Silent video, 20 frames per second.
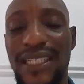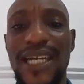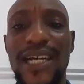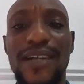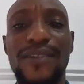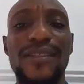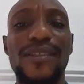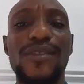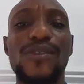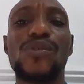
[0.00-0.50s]

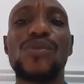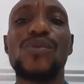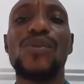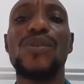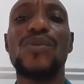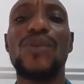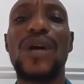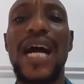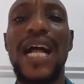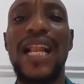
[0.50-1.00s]
Now, this is going
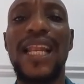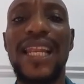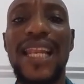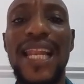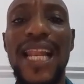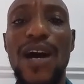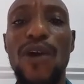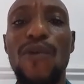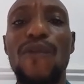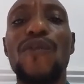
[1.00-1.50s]
to
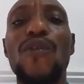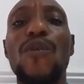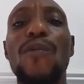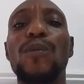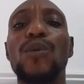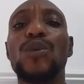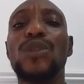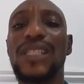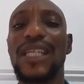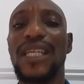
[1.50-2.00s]
allow for
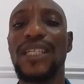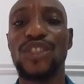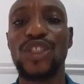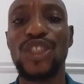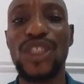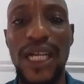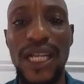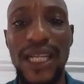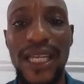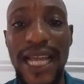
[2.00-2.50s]

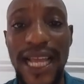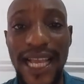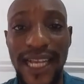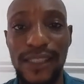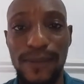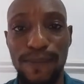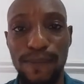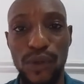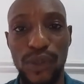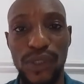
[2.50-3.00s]
potential
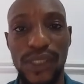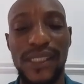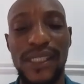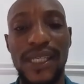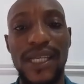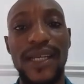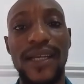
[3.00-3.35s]
exports